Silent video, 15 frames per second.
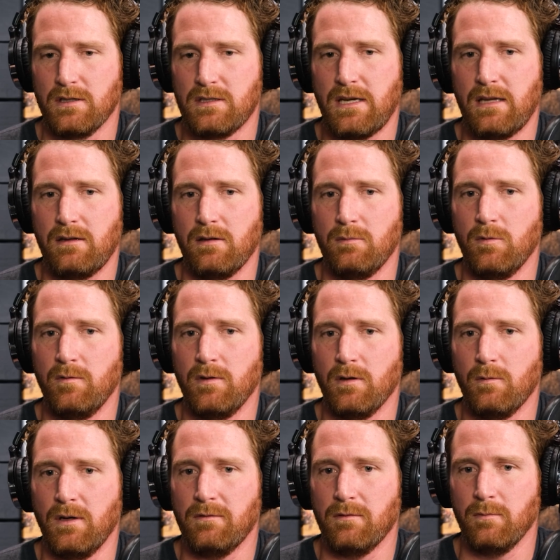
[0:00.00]
sadly moving
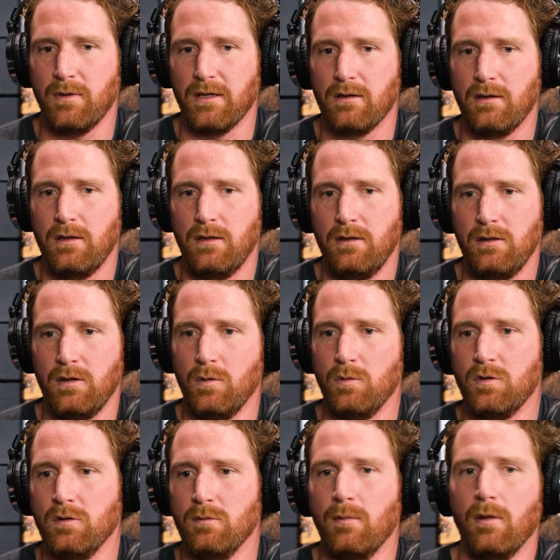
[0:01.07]
away from like
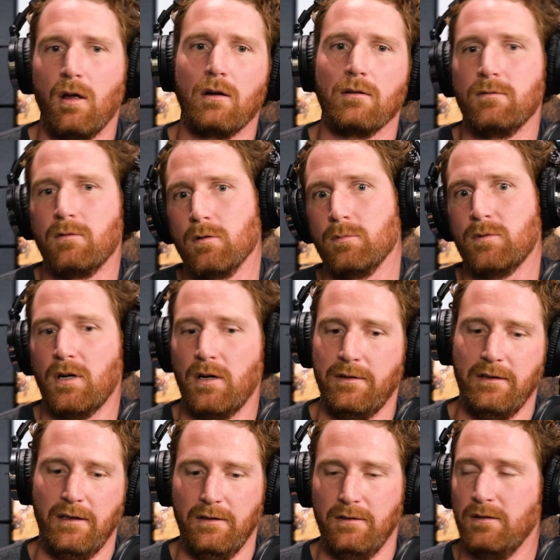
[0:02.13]
YouTube long form
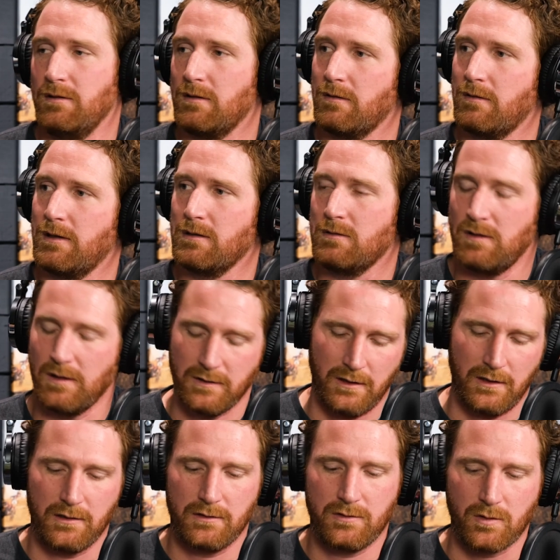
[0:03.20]
content into like
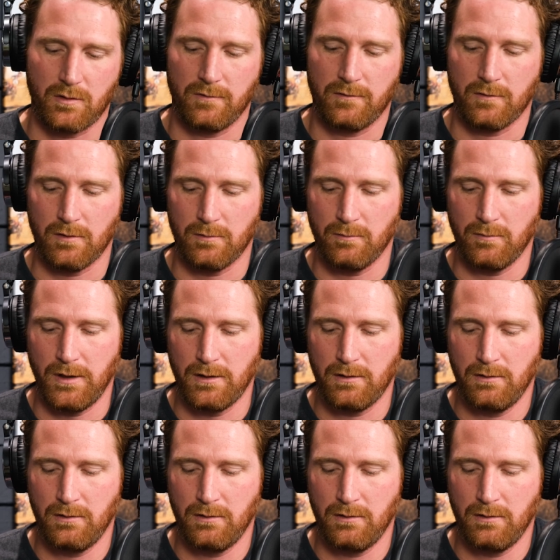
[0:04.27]
TikTok short form, like